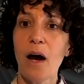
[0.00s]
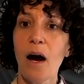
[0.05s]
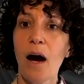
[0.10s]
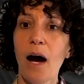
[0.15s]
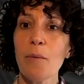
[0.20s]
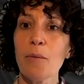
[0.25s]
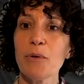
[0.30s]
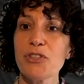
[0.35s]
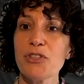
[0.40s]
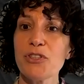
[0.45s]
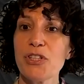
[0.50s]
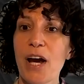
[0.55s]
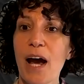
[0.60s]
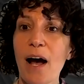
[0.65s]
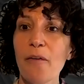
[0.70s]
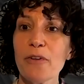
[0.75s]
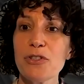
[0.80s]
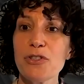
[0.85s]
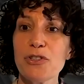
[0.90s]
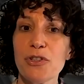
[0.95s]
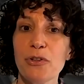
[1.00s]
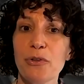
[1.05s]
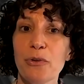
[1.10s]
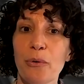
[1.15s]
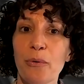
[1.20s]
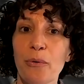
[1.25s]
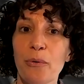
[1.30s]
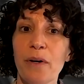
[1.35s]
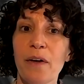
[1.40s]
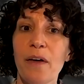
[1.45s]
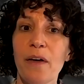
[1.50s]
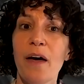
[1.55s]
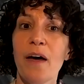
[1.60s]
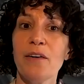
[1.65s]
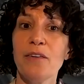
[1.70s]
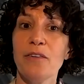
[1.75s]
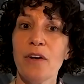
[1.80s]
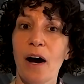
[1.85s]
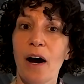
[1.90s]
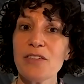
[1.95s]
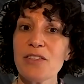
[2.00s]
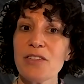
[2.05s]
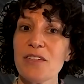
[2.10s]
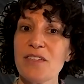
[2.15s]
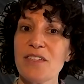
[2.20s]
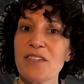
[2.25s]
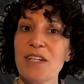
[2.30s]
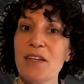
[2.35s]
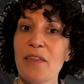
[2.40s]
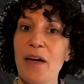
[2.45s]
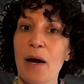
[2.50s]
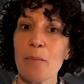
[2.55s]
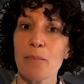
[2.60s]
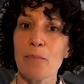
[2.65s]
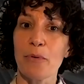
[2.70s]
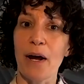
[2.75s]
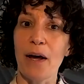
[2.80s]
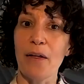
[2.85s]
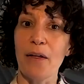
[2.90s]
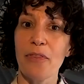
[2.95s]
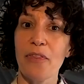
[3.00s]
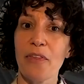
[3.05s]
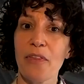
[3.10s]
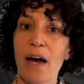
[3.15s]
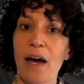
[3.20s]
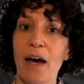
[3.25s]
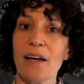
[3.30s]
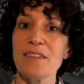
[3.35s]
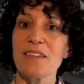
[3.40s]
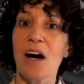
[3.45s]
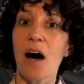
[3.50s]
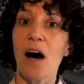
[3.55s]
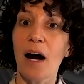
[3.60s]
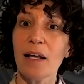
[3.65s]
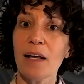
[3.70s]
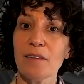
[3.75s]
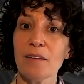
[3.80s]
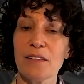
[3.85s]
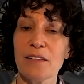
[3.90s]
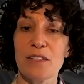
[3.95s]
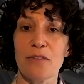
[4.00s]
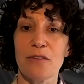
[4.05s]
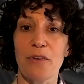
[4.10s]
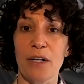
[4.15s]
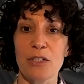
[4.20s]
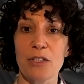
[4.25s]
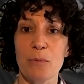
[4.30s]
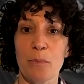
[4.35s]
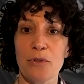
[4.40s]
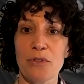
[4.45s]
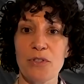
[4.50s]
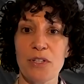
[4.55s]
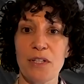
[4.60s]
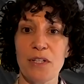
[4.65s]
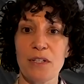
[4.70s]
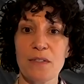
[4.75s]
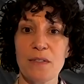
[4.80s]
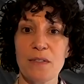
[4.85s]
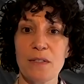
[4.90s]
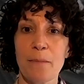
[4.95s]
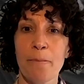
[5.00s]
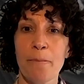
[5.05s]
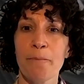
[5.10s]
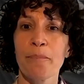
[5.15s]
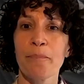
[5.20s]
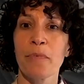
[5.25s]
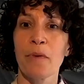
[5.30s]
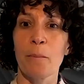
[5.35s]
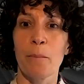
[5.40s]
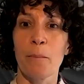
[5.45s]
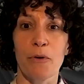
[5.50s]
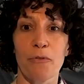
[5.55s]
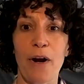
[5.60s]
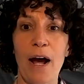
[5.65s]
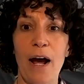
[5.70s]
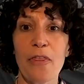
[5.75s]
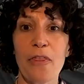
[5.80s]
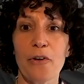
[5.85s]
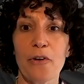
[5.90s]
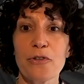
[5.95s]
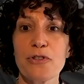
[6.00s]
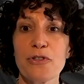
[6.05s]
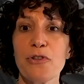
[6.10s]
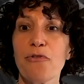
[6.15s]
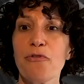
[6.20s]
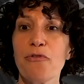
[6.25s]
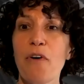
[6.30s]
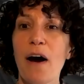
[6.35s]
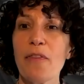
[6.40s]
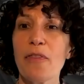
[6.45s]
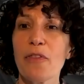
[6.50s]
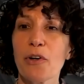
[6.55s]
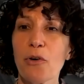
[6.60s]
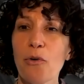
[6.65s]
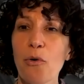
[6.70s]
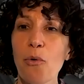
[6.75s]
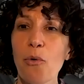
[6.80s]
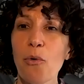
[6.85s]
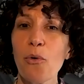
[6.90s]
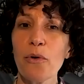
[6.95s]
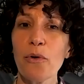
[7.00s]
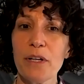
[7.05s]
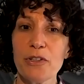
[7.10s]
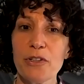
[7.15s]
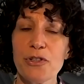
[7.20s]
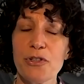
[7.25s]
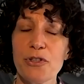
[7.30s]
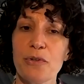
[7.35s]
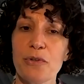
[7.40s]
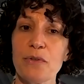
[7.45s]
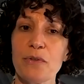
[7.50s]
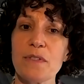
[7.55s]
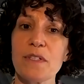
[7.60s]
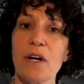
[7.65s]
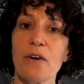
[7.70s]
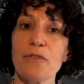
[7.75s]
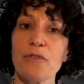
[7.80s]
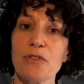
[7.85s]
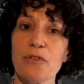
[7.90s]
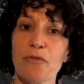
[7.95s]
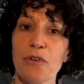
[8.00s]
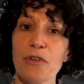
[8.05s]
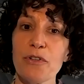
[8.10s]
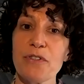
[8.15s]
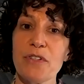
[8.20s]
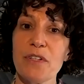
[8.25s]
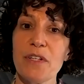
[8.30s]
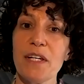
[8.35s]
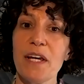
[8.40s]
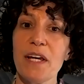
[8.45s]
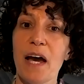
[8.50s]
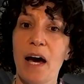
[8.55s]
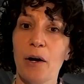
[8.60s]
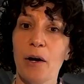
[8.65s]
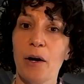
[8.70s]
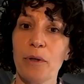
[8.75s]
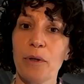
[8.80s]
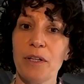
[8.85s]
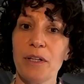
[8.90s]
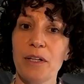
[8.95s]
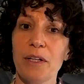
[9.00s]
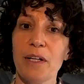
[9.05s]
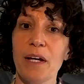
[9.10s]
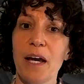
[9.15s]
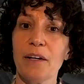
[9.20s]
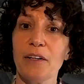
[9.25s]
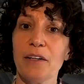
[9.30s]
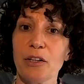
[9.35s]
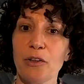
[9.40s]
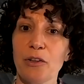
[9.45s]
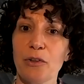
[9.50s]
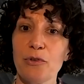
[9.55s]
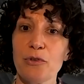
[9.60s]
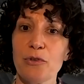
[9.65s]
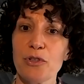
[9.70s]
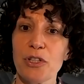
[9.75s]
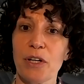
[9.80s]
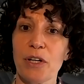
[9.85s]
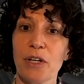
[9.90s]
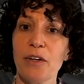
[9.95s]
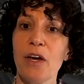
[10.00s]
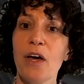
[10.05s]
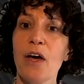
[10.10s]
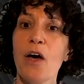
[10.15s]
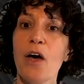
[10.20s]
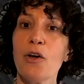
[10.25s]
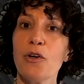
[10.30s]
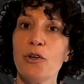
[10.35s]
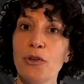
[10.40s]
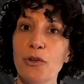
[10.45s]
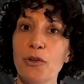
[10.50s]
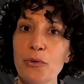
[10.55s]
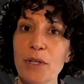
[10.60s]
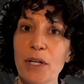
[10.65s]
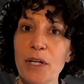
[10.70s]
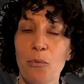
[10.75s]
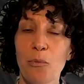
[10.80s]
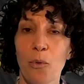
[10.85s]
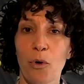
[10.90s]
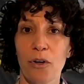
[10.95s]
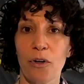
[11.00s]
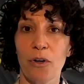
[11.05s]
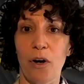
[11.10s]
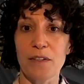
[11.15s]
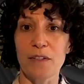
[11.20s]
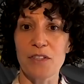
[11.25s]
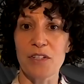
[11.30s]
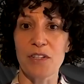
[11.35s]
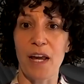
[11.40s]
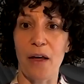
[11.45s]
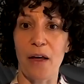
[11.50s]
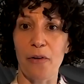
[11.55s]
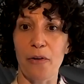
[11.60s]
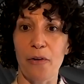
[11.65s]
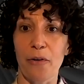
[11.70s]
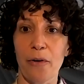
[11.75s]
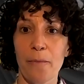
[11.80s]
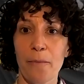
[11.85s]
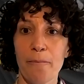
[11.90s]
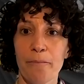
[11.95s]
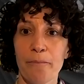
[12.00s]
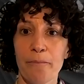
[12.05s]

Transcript: I would challenge you not to see that breadth as islands of expertise, but rather to find the core issues of diversity, equity, and inclusion you can work on together.